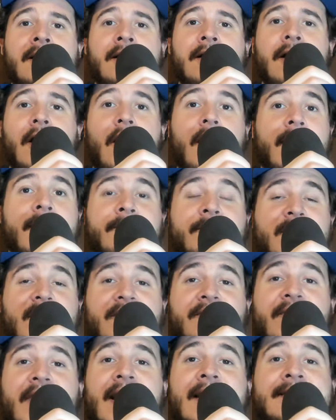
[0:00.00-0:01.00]
on the
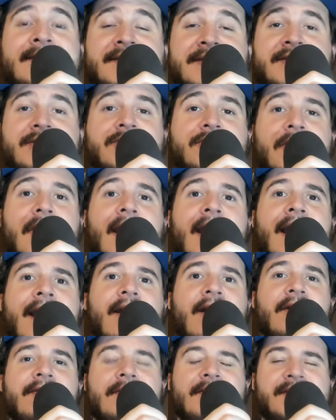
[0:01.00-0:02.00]
fastest track
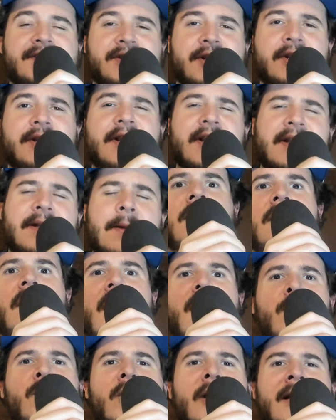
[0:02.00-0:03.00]
on the circuit. I
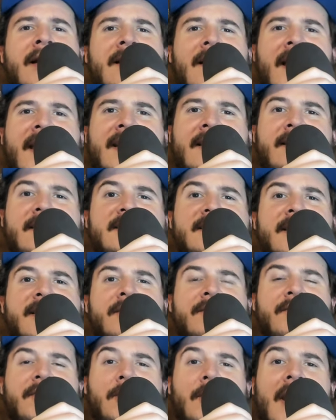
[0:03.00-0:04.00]
really liked his
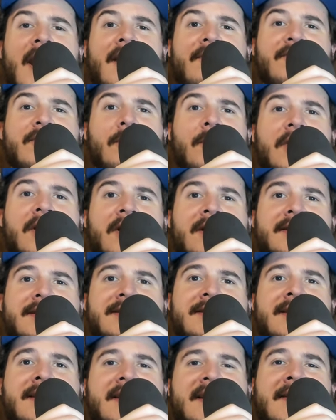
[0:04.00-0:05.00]
interview
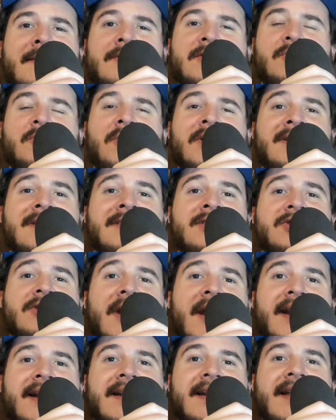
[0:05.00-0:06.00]
afterwards. He was really
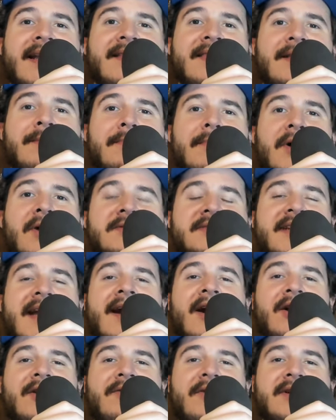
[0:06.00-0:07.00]
trying to get the most
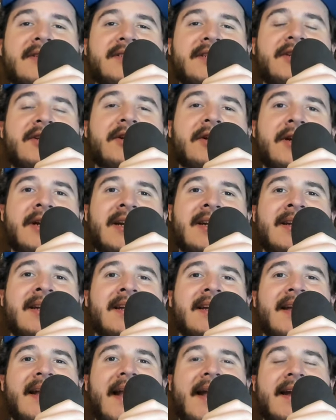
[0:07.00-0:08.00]
out of it as he could.
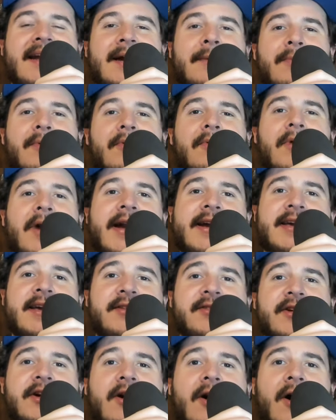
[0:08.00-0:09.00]
He ended up wrecking
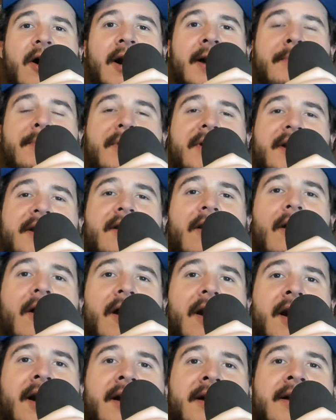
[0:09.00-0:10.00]
the car pretty
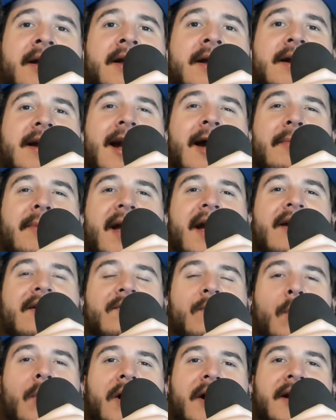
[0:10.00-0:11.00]
hard, coming out of
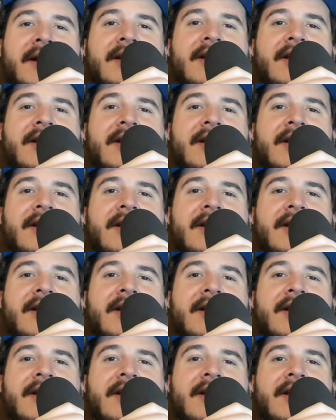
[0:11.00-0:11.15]
one and